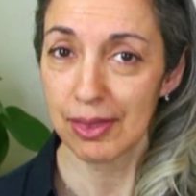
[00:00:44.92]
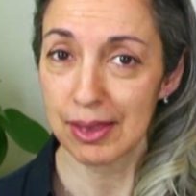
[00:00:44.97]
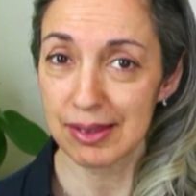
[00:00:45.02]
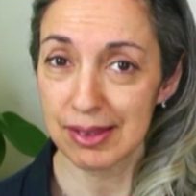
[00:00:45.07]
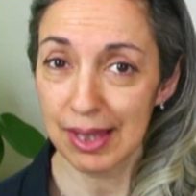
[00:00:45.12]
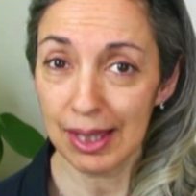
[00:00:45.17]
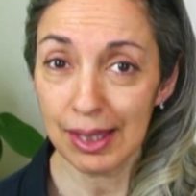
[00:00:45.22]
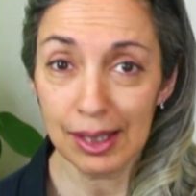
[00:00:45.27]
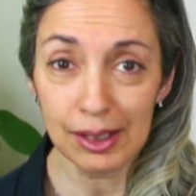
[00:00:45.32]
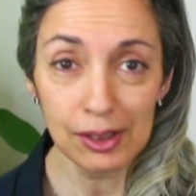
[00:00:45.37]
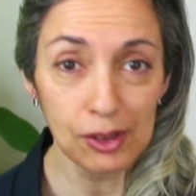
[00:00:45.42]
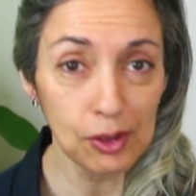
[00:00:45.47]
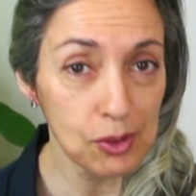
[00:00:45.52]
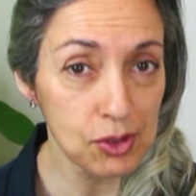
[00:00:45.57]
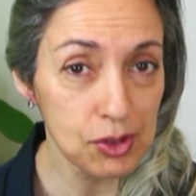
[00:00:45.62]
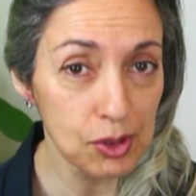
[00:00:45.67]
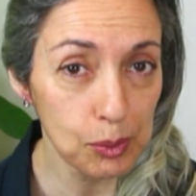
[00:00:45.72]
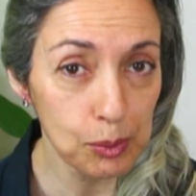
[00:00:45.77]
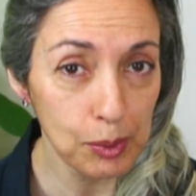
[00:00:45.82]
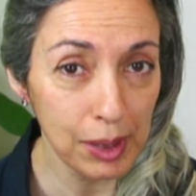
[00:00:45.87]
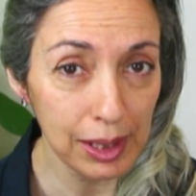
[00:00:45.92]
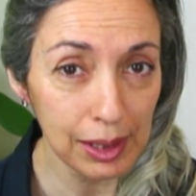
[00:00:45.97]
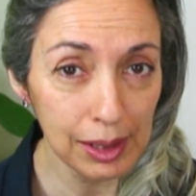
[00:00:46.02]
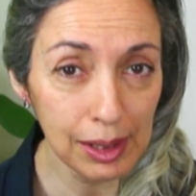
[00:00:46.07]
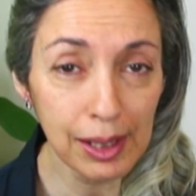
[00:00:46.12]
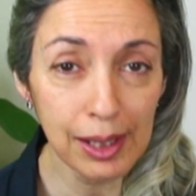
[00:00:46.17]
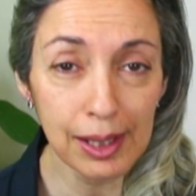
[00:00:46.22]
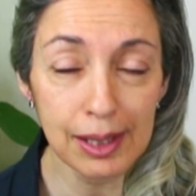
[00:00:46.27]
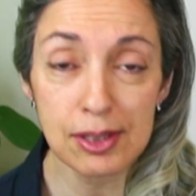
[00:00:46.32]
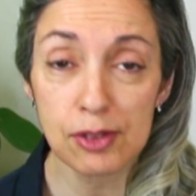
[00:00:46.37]
The second use of
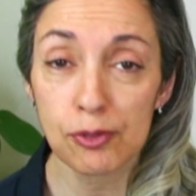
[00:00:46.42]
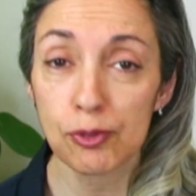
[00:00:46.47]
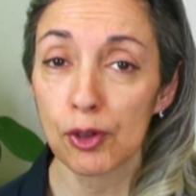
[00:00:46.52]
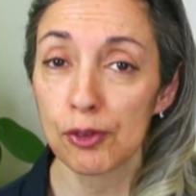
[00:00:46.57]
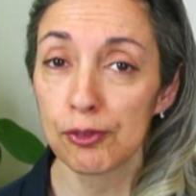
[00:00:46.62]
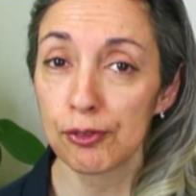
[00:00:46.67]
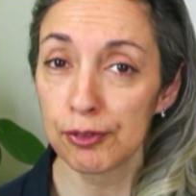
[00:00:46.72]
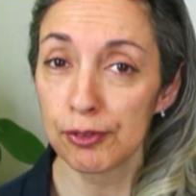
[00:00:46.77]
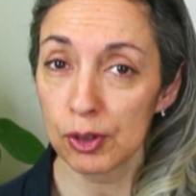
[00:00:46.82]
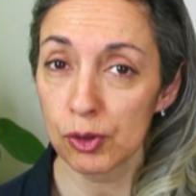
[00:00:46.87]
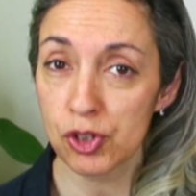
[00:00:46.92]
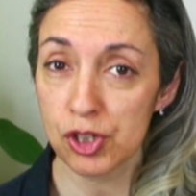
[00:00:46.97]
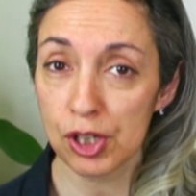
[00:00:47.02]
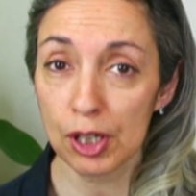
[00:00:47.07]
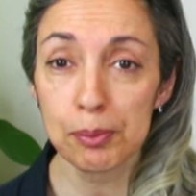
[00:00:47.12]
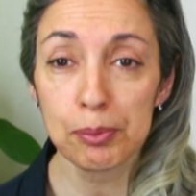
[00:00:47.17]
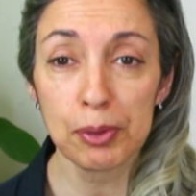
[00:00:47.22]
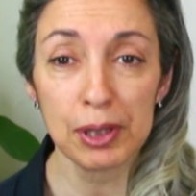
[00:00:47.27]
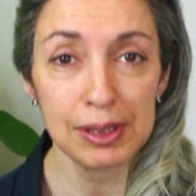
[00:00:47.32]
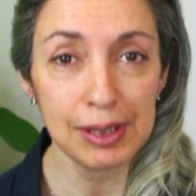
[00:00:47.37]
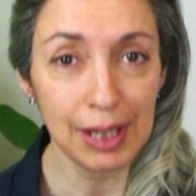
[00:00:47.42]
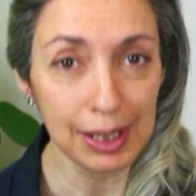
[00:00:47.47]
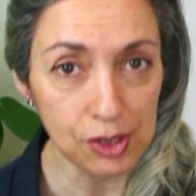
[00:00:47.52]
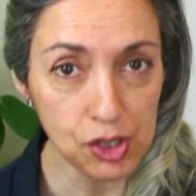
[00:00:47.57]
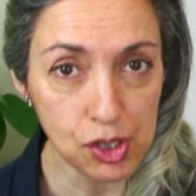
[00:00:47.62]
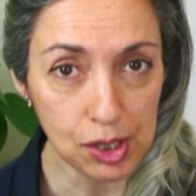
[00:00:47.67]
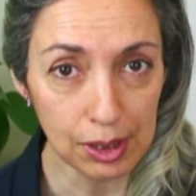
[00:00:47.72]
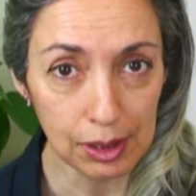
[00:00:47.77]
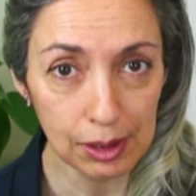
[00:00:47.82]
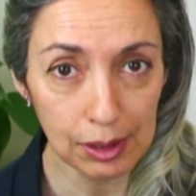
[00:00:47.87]
will is for future
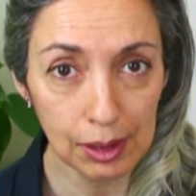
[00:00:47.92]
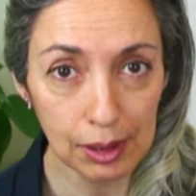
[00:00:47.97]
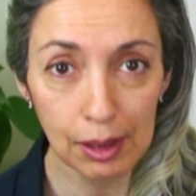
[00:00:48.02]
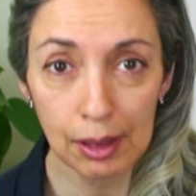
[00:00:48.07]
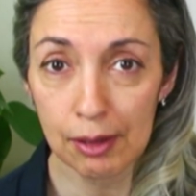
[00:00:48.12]
prediction.